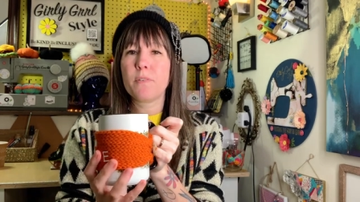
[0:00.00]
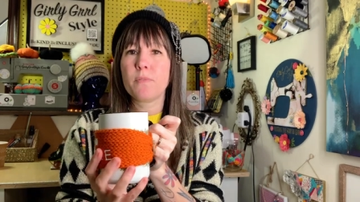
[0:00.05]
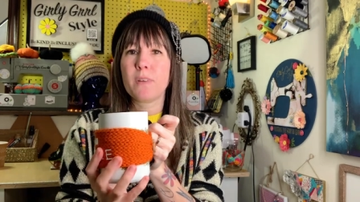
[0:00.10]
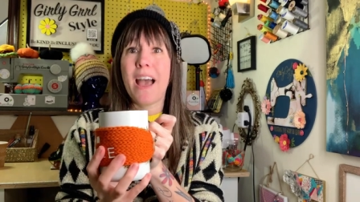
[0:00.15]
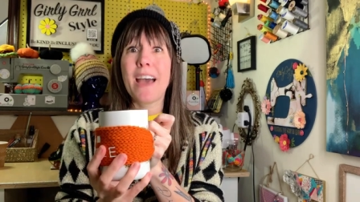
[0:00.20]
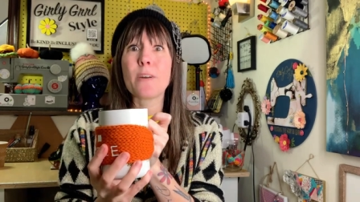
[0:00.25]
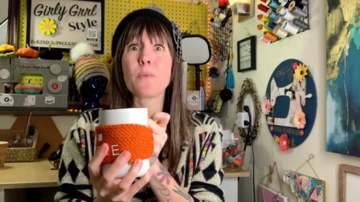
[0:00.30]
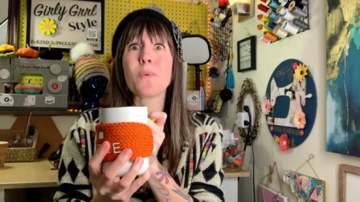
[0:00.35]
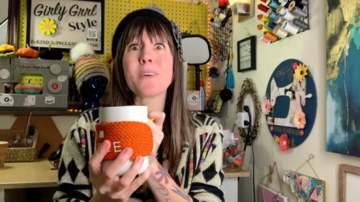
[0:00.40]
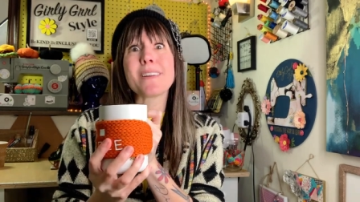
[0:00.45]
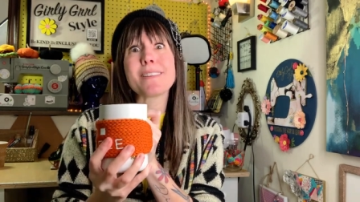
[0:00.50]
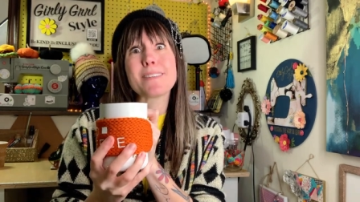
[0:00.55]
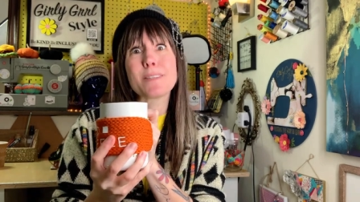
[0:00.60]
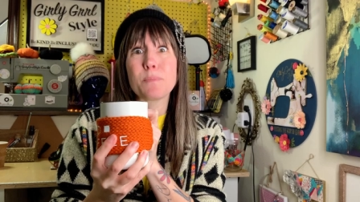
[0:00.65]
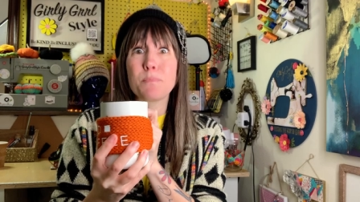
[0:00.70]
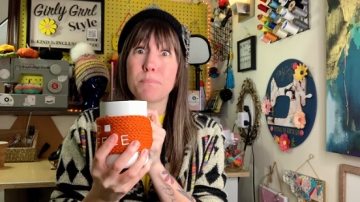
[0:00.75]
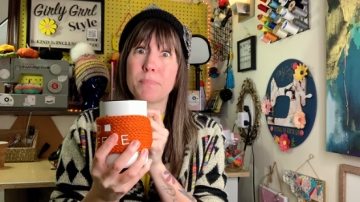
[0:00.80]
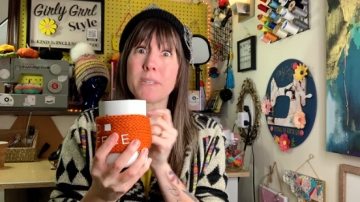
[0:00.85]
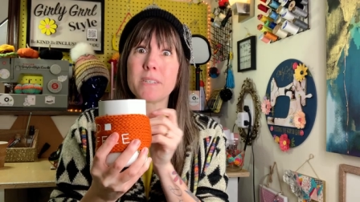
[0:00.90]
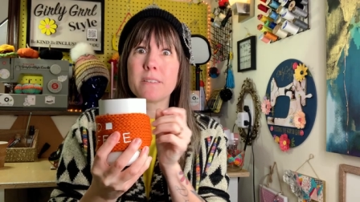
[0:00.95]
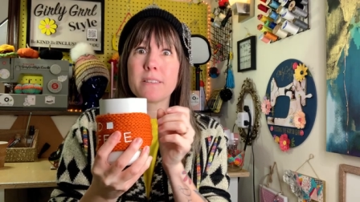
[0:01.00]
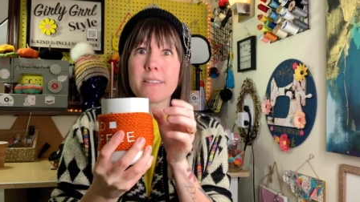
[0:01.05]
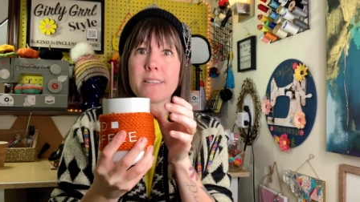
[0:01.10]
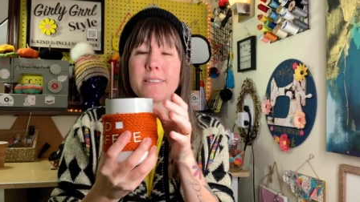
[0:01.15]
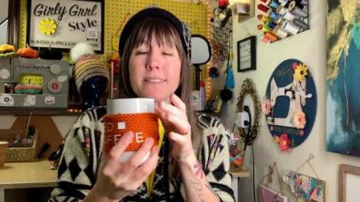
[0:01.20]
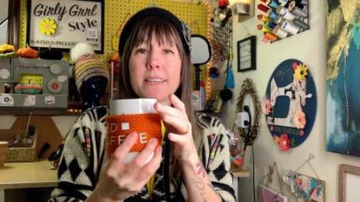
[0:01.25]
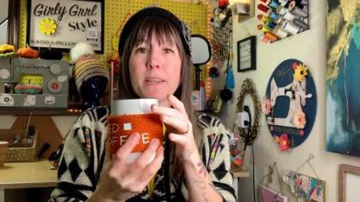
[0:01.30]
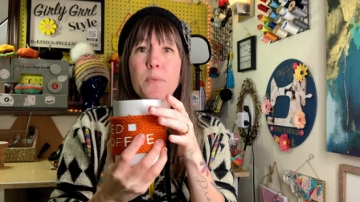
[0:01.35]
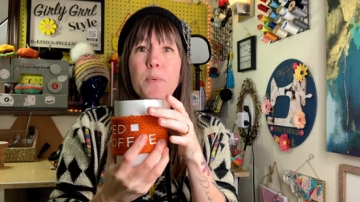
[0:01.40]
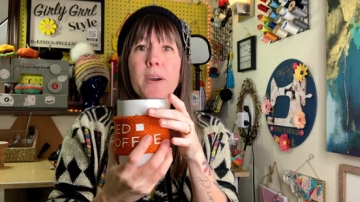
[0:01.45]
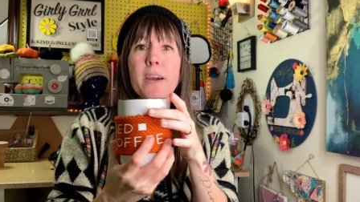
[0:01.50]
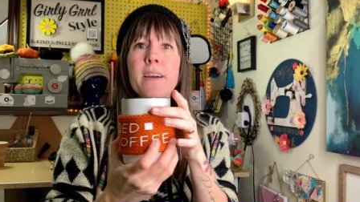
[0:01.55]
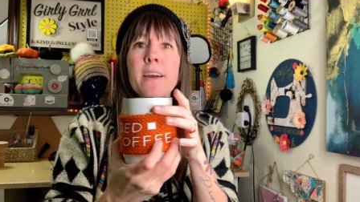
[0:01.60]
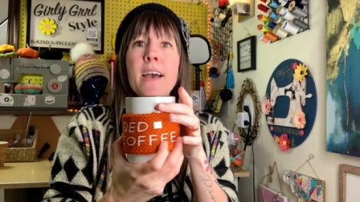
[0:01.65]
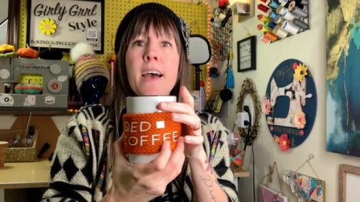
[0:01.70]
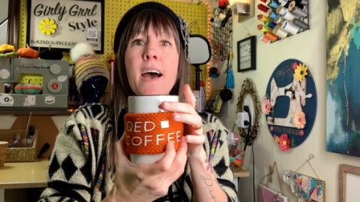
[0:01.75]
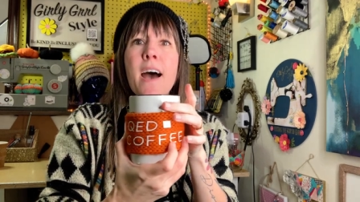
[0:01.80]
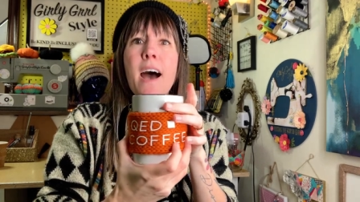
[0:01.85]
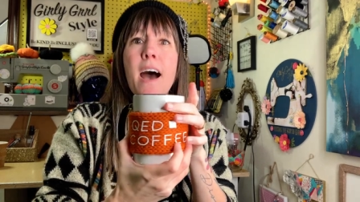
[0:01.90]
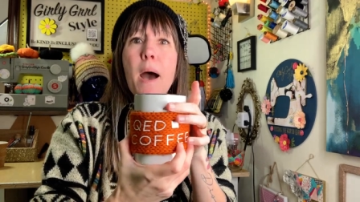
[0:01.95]
I don't want to spill this anywhere.
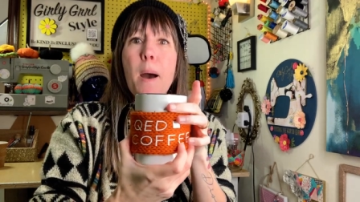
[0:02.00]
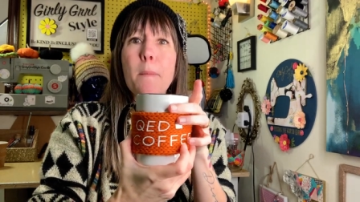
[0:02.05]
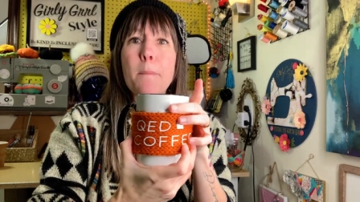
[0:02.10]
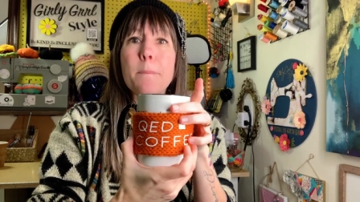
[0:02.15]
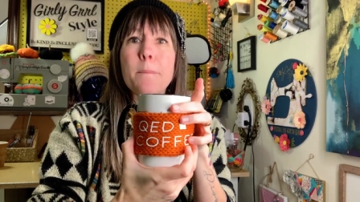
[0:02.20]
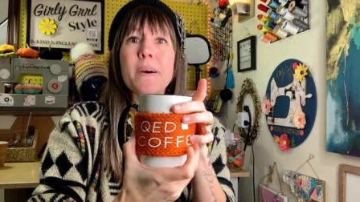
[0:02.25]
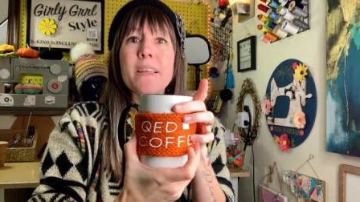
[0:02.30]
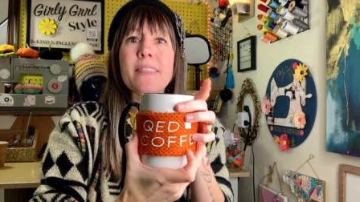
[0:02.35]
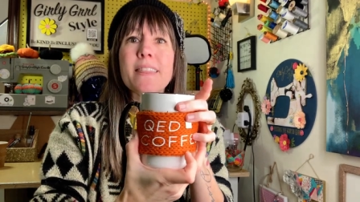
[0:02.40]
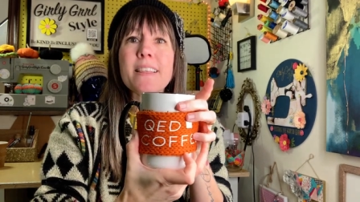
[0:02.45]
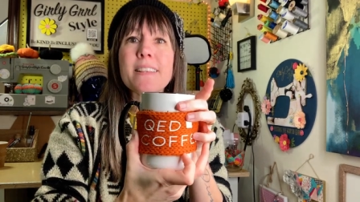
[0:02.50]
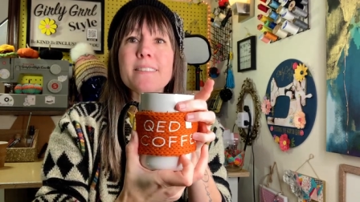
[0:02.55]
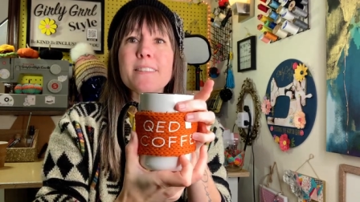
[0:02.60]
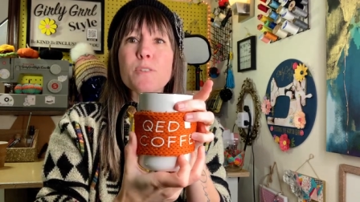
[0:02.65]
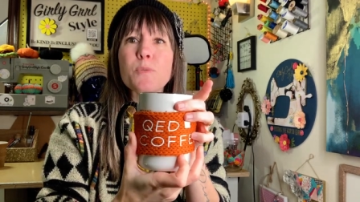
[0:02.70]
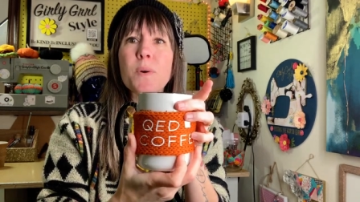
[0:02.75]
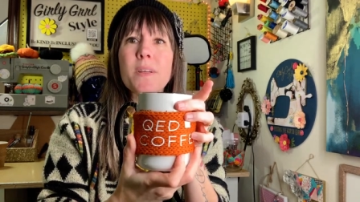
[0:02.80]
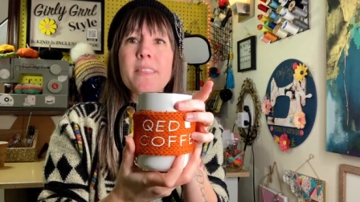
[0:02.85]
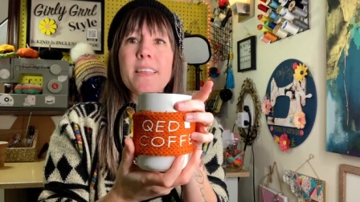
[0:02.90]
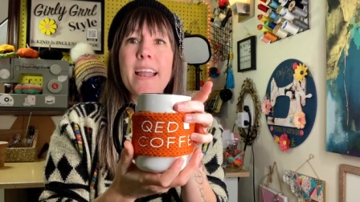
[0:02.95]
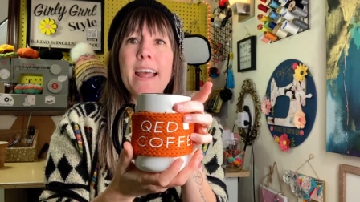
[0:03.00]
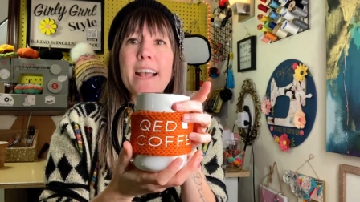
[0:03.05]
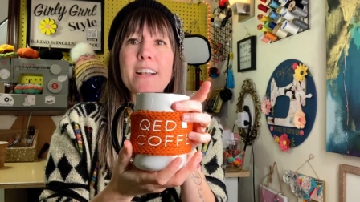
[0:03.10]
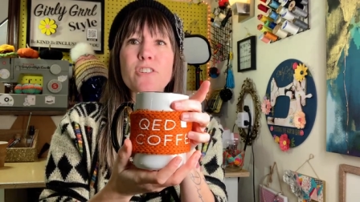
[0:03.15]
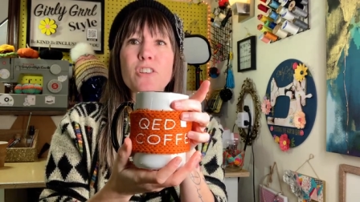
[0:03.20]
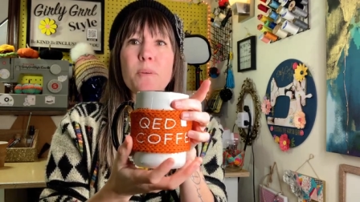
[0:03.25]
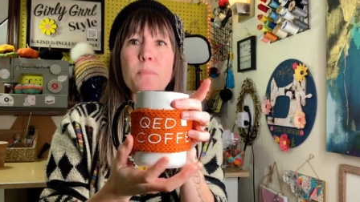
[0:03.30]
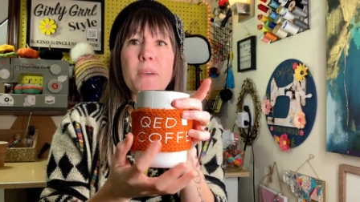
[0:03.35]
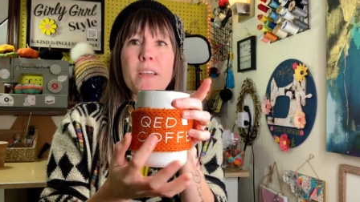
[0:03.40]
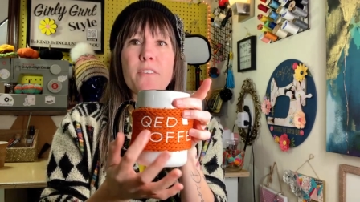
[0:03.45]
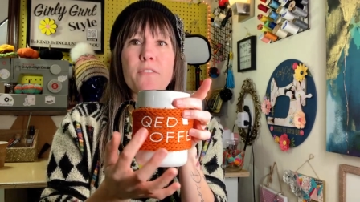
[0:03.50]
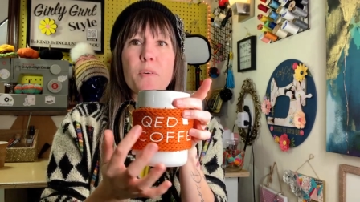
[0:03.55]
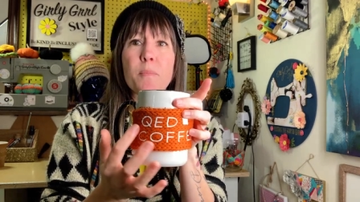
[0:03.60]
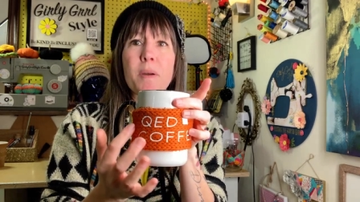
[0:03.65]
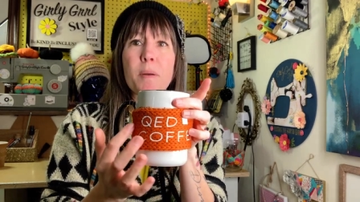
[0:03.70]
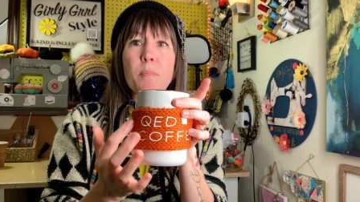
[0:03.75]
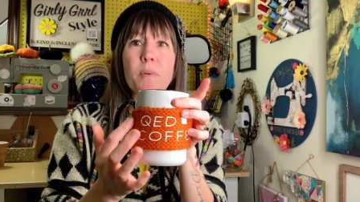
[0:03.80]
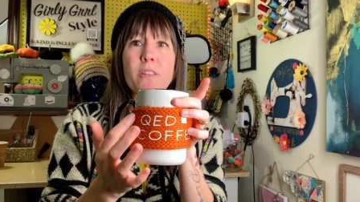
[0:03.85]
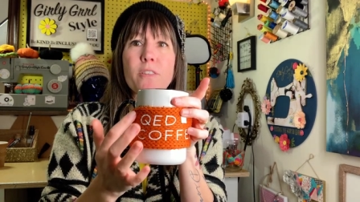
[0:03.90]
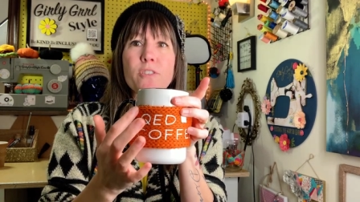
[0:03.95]
Um, but this is one that I actually made for
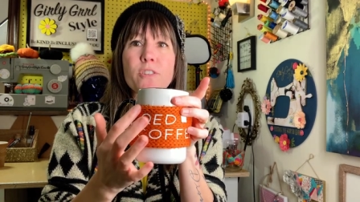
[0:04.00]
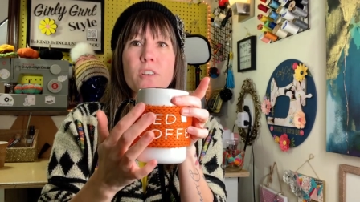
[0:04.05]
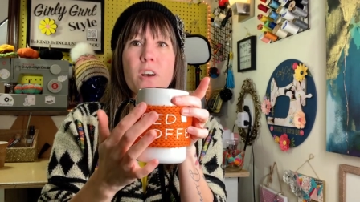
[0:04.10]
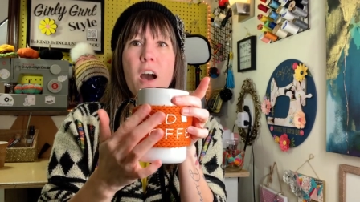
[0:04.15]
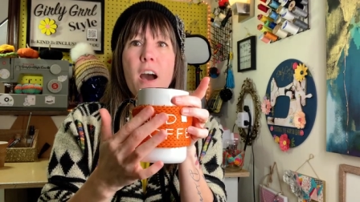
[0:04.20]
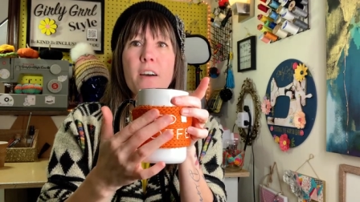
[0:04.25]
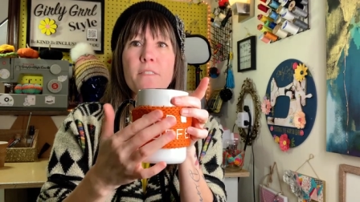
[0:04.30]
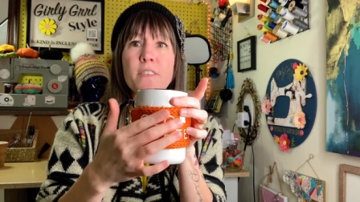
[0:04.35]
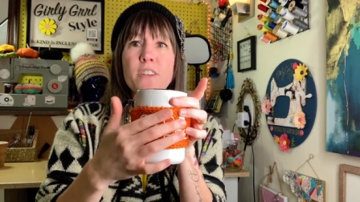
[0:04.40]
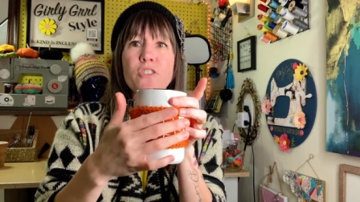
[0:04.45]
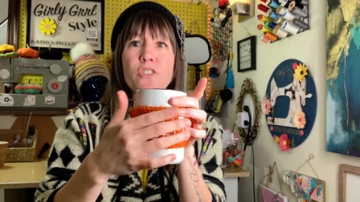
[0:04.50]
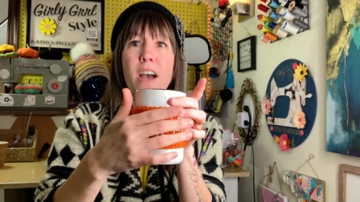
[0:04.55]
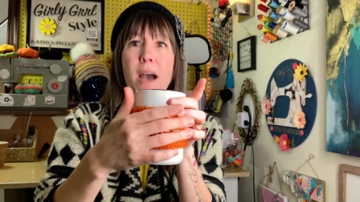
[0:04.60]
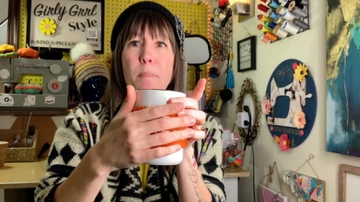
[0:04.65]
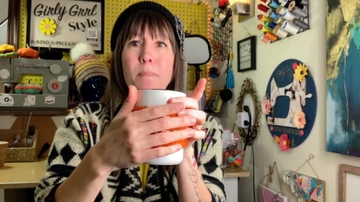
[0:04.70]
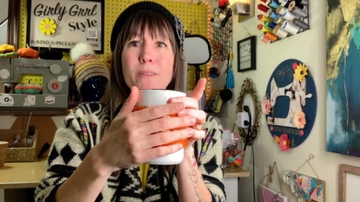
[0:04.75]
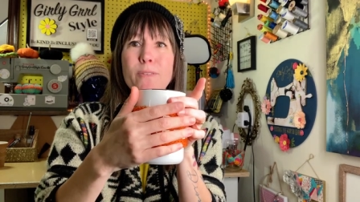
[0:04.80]
my brother's coffee shop.